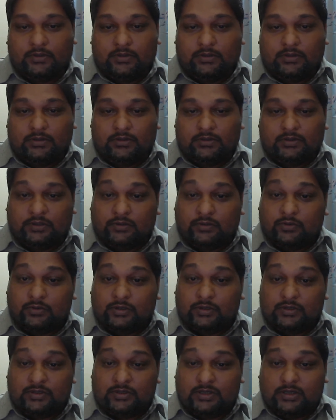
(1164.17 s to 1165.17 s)

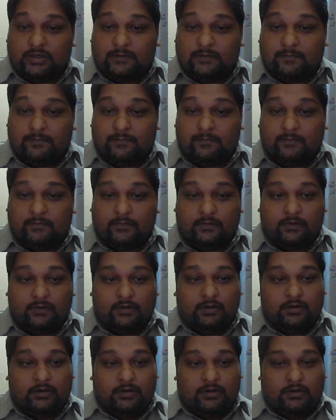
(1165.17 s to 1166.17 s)
Chaturdashi,
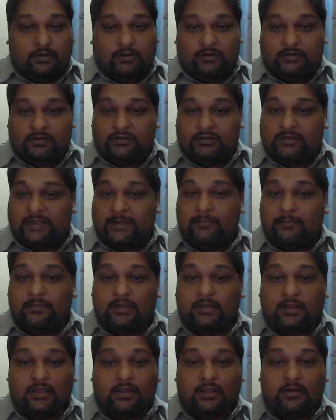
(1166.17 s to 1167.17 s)
same
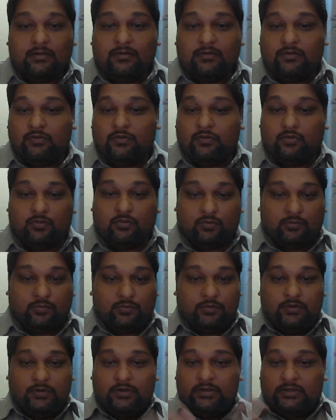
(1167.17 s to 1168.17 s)
thing, you
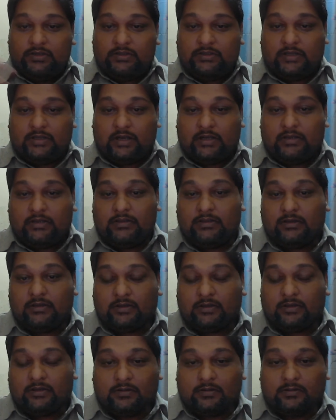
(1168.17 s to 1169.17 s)
start
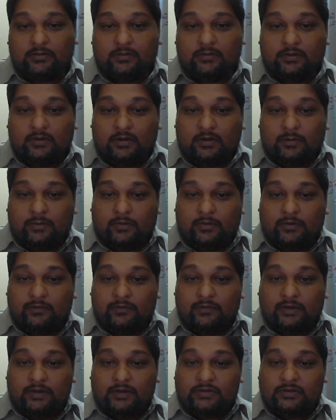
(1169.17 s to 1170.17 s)
the
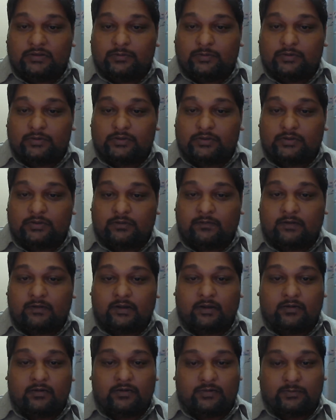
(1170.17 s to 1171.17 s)
purification process of the
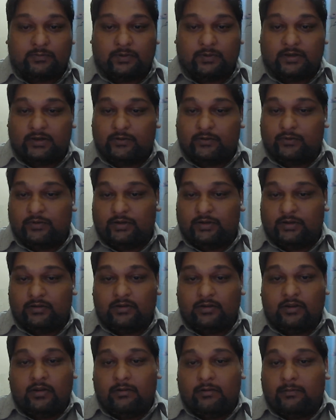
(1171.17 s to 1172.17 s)
house
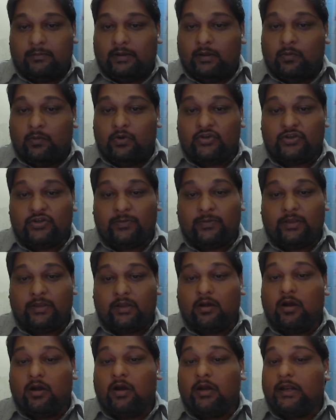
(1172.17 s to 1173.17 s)
by worshipping
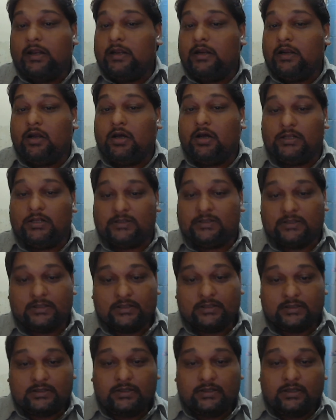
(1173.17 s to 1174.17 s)
God and
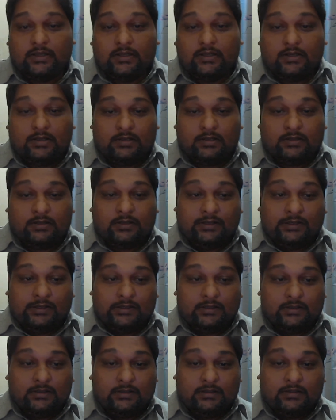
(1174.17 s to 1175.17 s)
goddesses in the
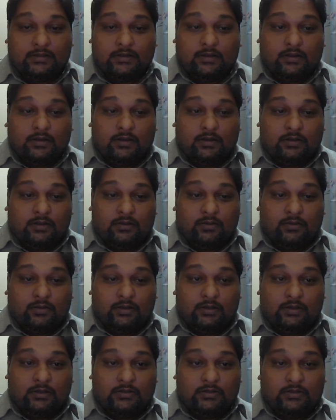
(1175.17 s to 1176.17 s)
Indian Hindu
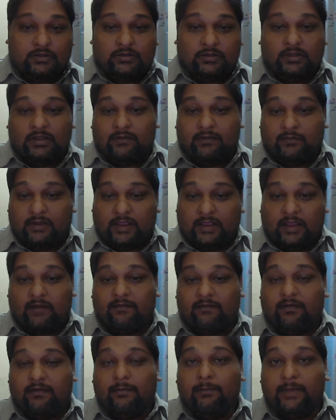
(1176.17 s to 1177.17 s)
culture. Then we
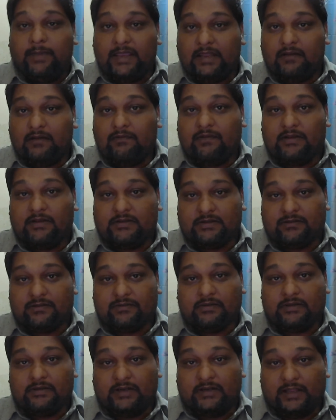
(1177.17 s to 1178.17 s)
have the main
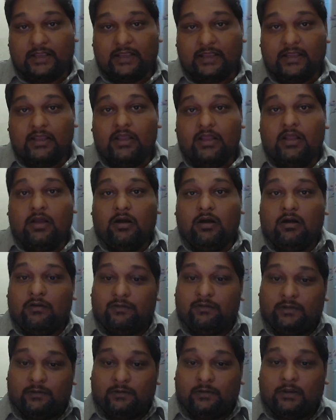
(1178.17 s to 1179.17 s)
festival day of
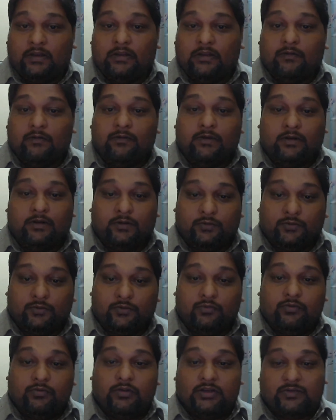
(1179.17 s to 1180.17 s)
Diwali where you
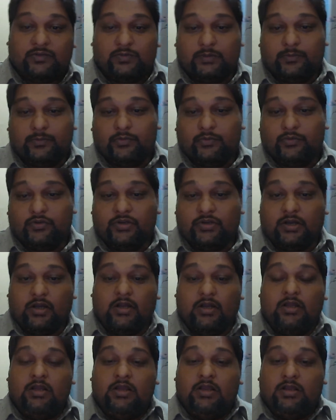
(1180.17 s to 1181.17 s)
do Lakshmi Puja,
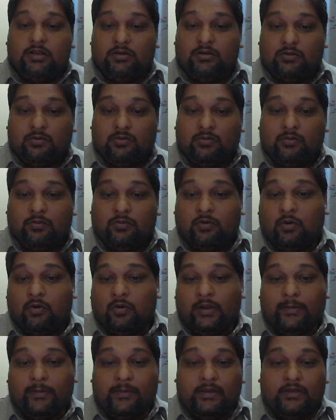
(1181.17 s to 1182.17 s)
you go
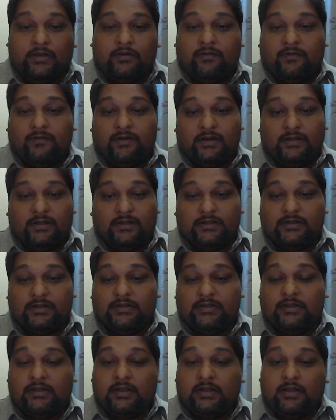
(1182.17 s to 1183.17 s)
and meet your friends,
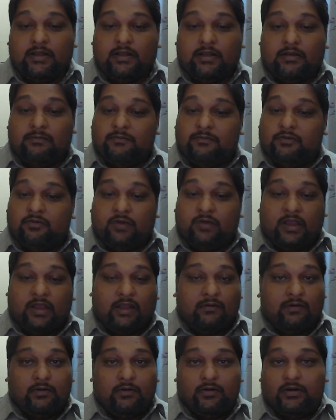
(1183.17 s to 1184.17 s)
and you have
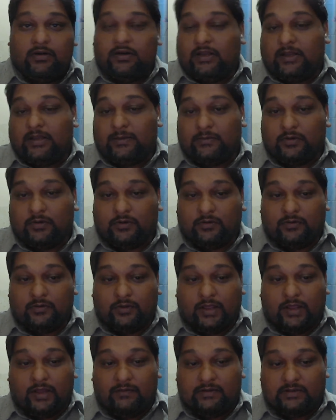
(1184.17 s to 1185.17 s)
a good time,
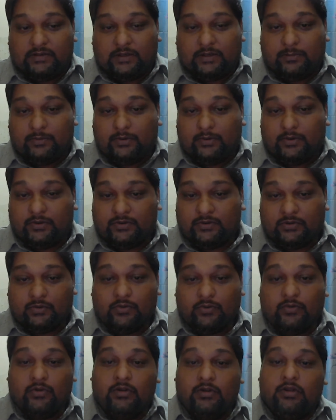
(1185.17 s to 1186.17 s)
have a supper or
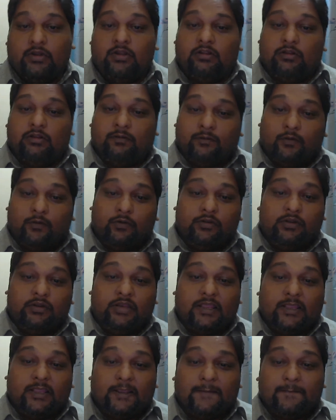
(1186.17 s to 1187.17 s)
so. The fourth
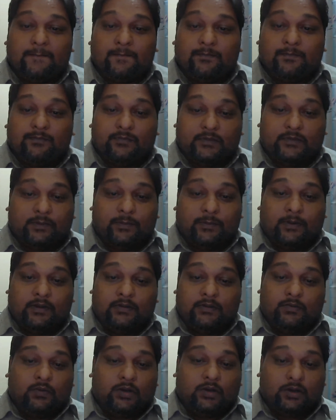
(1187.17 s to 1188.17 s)
day, the
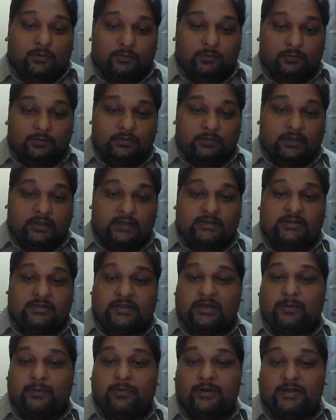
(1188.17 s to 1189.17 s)
Padwa, that
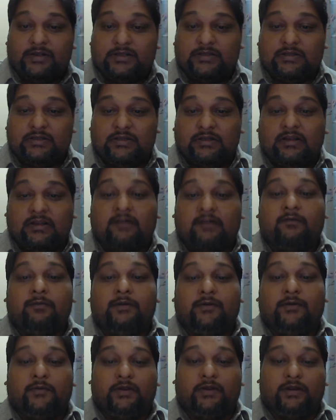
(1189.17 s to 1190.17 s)
celebrates the love
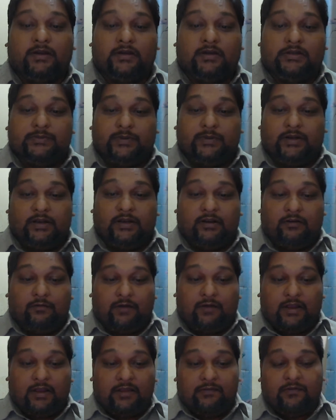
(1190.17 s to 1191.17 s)
between a husband and a
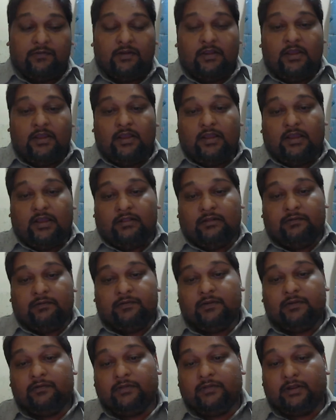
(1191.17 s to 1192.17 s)
wife. And the
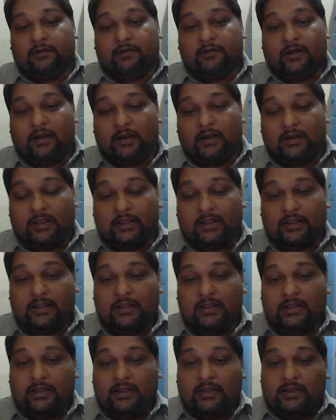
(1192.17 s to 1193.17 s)
fifth and final day
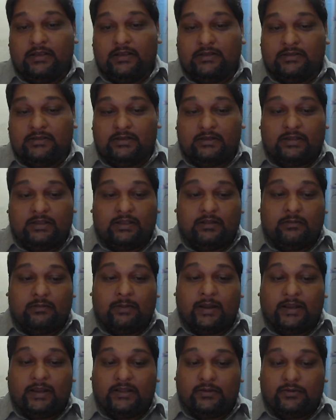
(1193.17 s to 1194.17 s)
is the day, the
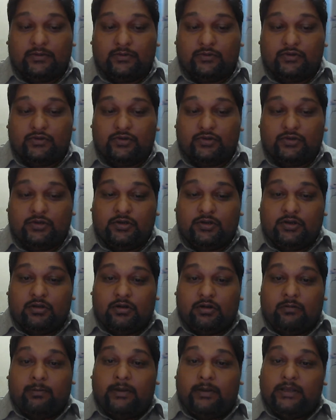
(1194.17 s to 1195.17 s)
Bhai Dooj
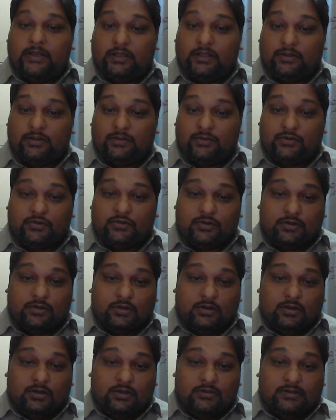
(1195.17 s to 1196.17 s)
or Bhaiya Dooj,
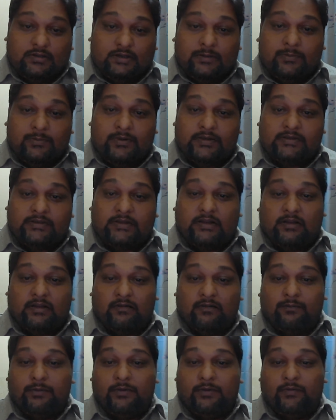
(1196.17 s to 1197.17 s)
celebrates the
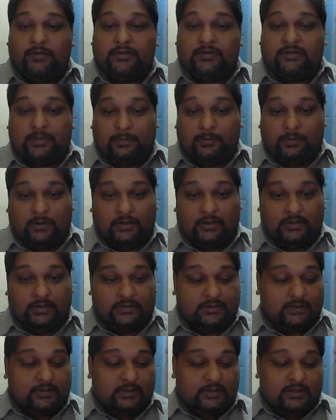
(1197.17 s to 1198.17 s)
love between
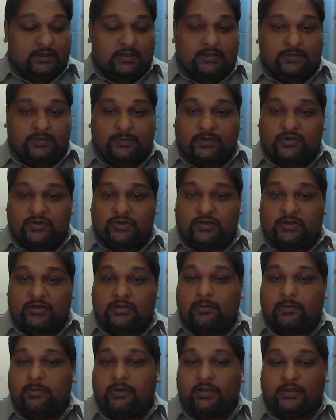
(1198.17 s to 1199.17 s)
siblings, especially
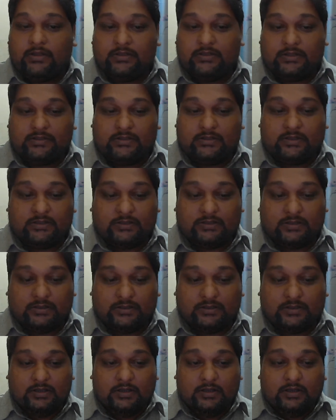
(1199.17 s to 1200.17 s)
the brothers and sisters.